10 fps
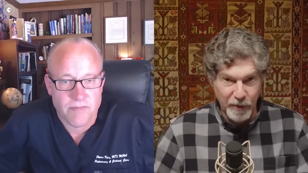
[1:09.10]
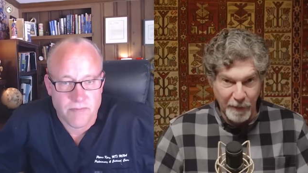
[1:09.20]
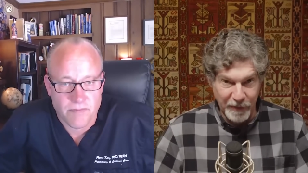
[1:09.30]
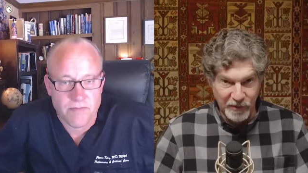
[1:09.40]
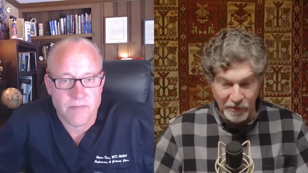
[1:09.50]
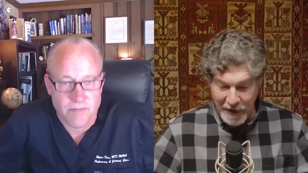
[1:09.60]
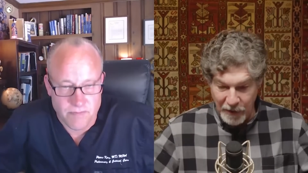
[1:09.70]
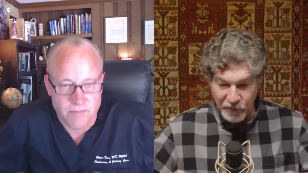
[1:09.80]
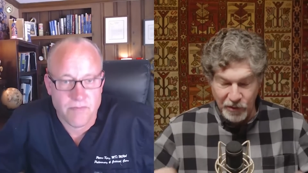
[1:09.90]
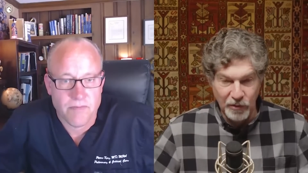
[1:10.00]
Speaker 1: these puppets
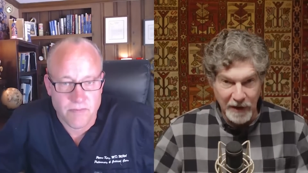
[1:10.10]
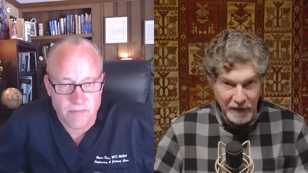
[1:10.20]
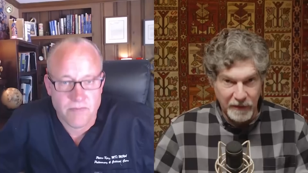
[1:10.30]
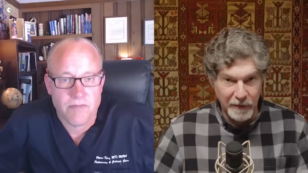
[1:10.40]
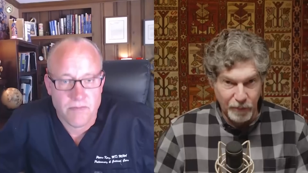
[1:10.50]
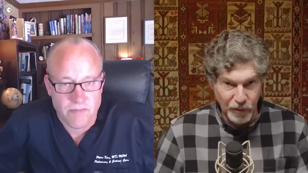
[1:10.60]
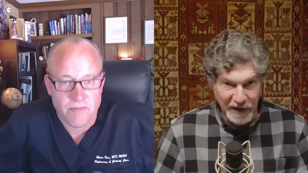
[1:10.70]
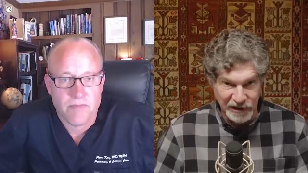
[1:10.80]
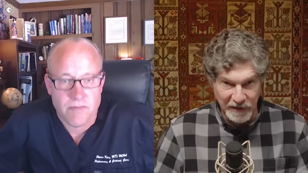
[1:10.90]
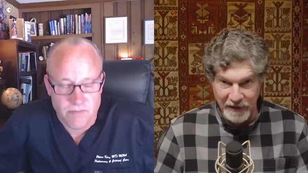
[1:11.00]
around to create the
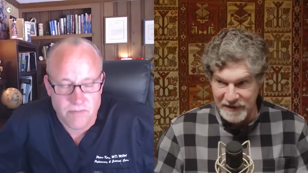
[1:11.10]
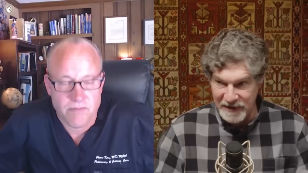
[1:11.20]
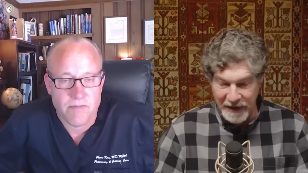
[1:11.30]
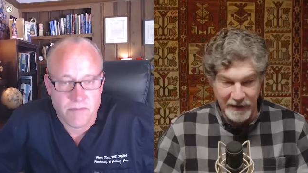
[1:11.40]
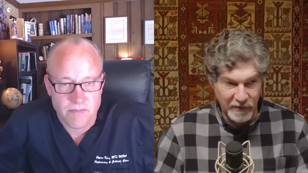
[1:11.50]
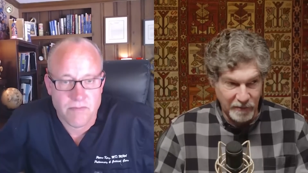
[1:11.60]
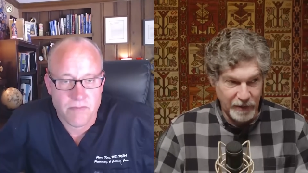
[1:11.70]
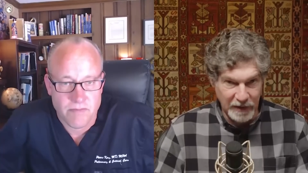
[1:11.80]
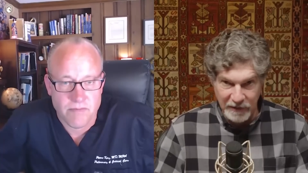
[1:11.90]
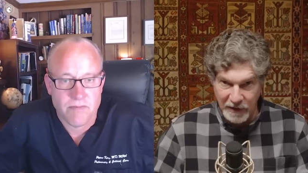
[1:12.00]
impression that science is
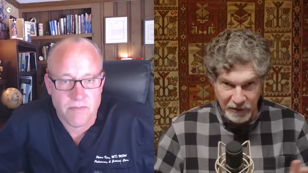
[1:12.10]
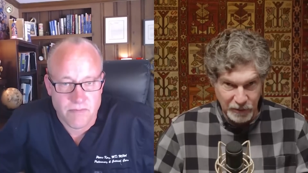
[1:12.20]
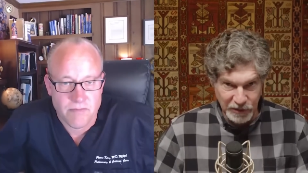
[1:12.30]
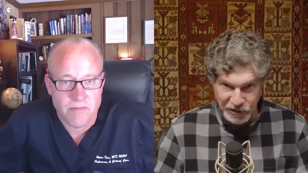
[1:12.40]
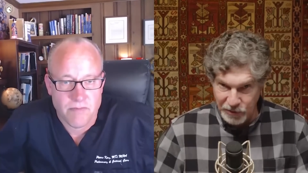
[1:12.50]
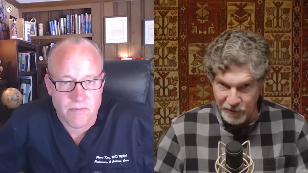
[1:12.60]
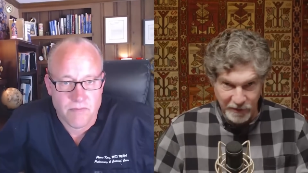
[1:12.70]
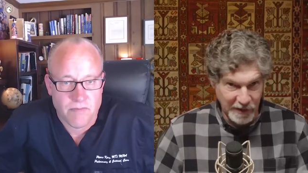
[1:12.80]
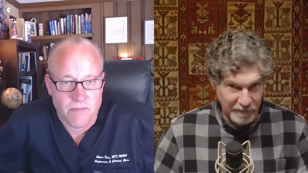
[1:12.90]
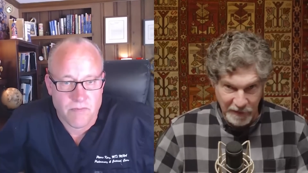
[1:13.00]
being done to ensure
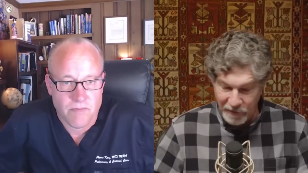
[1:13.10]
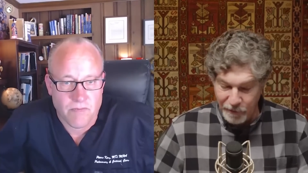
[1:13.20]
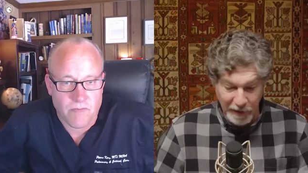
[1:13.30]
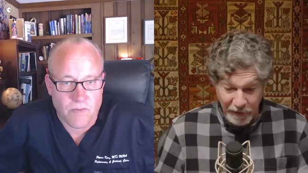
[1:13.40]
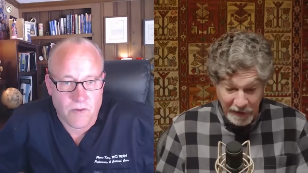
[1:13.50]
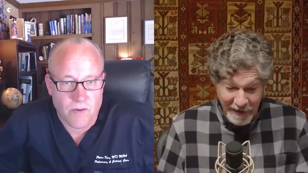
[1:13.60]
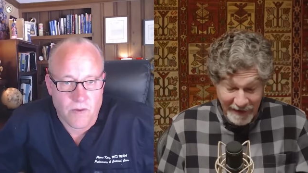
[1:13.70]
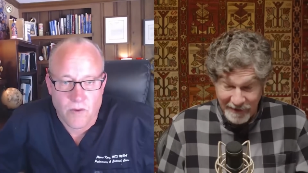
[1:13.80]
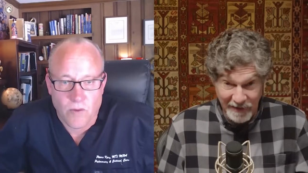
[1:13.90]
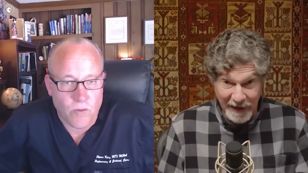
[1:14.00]
the safety of the public.
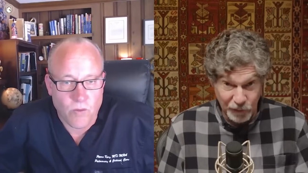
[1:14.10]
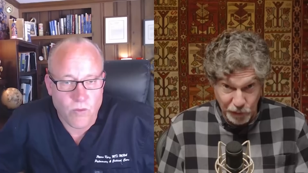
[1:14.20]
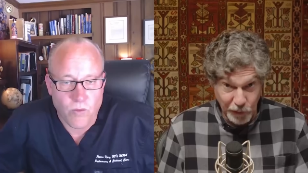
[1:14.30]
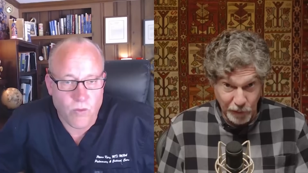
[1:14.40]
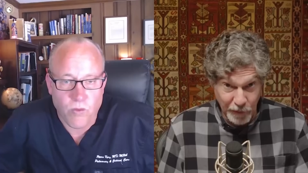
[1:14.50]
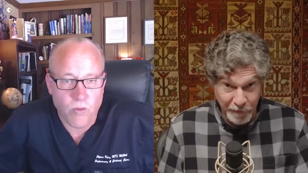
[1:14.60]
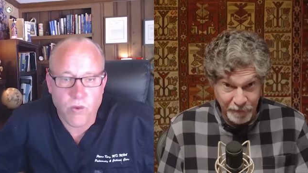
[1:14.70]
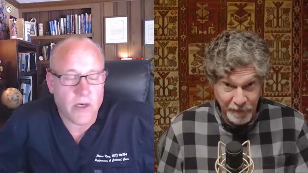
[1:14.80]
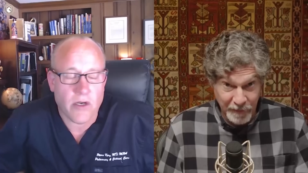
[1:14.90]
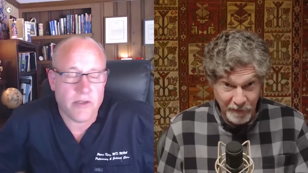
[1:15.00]
It's not true.
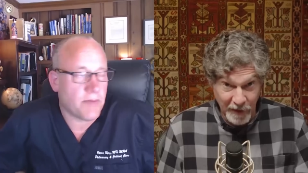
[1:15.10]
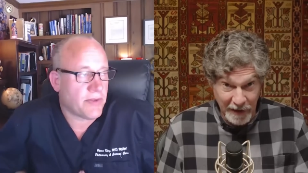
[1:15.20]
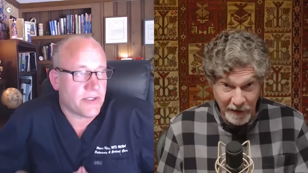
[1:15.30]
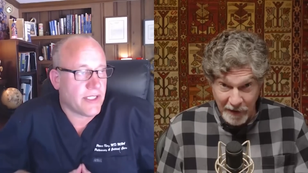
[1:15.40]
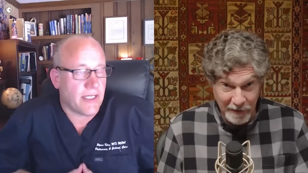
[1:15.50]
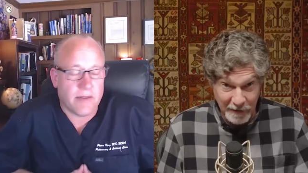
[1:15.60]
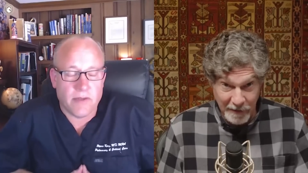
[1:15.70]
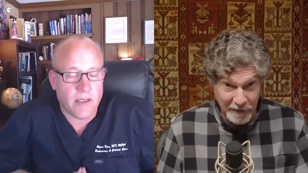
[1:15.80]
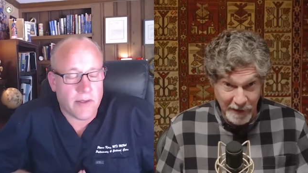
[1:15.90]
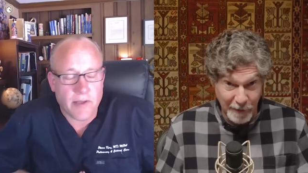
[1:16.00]
Speaker 2: 100%.
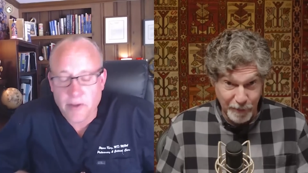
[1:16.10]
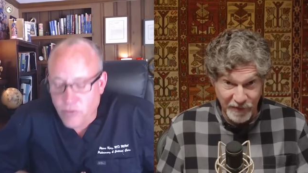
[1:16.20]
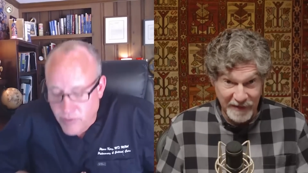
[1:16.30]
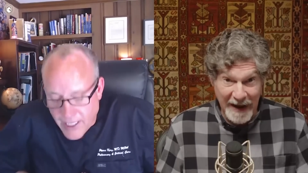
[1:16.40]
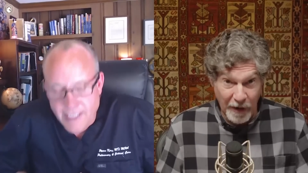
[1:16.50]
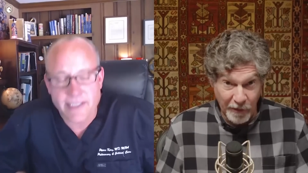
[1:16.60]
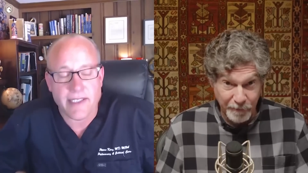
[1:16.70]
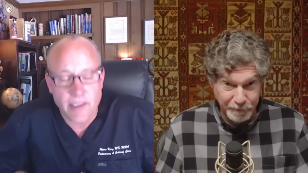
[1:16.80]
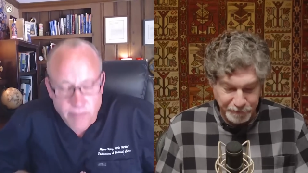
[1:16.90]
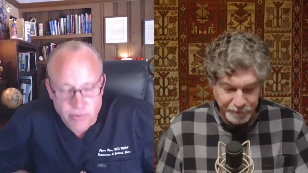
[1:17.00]
Right? Up it creates down.
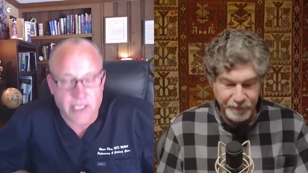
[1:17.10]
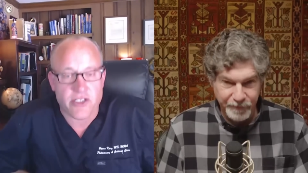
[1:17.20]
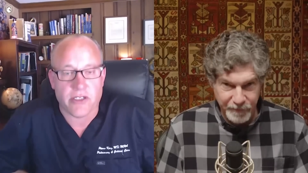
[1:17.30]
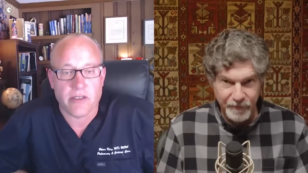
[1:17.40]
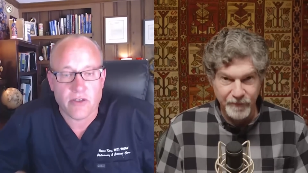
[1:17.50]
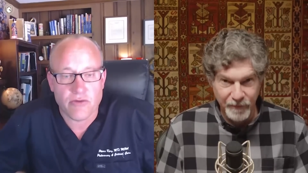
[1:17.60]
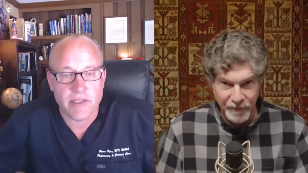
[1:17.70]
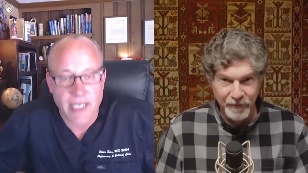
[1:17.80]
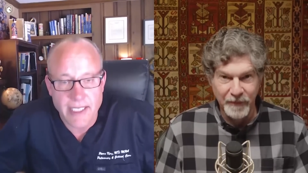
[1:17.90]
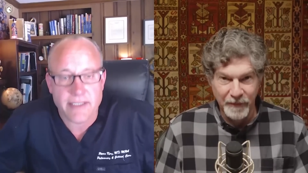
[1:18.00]
the impression.
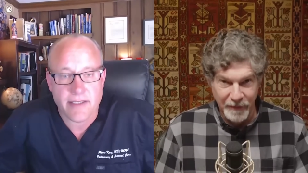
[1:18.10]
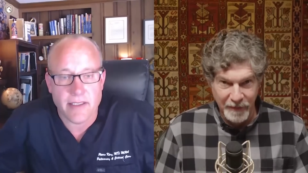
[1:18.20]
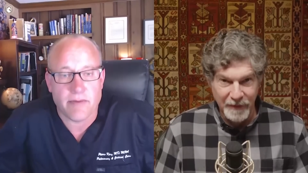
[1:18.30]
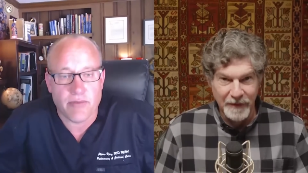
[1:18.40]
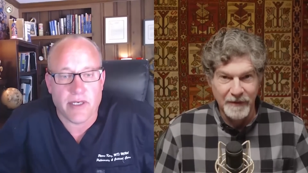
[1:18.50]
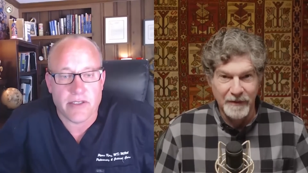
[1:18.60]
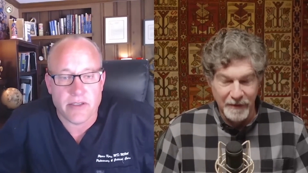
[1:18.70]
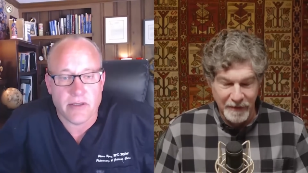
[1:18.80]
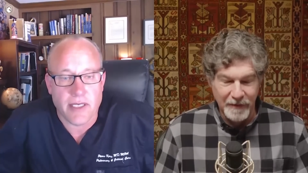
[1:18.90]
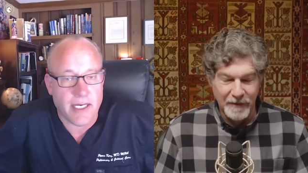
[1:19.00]
Creates the
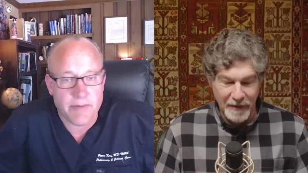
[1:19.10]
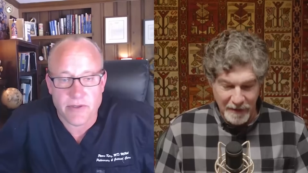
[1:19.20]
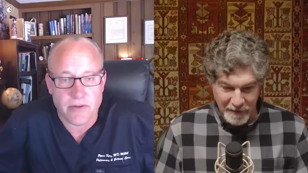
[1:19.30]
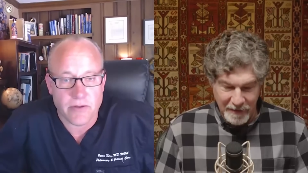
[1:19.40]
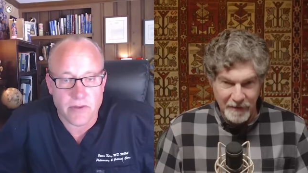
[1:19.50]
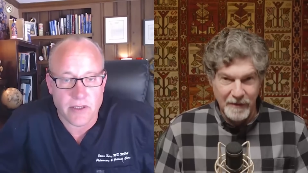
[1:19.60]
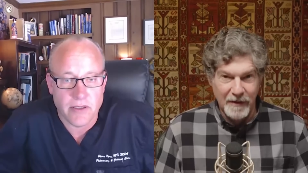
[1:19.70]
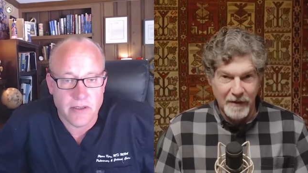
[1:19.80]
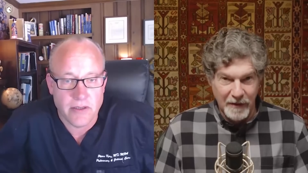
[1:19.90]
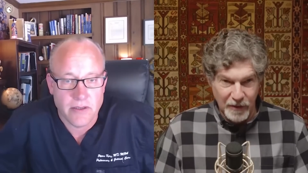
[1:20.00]
impression. Absolutely.
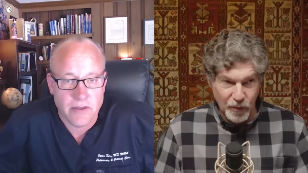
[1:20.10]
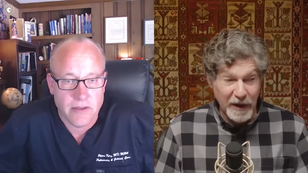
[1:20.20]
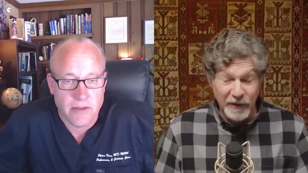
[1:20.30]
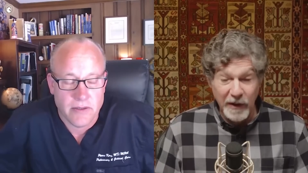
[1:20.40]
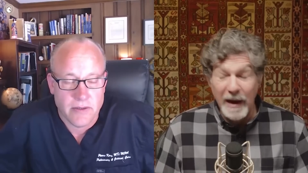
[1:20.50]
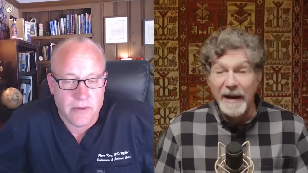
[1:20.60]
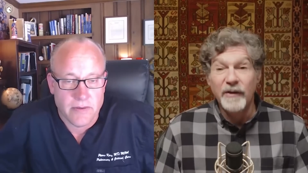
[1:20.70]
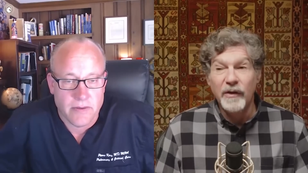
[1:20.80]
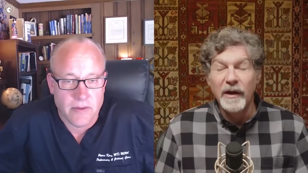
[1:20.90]
Speaker 1: Creates the and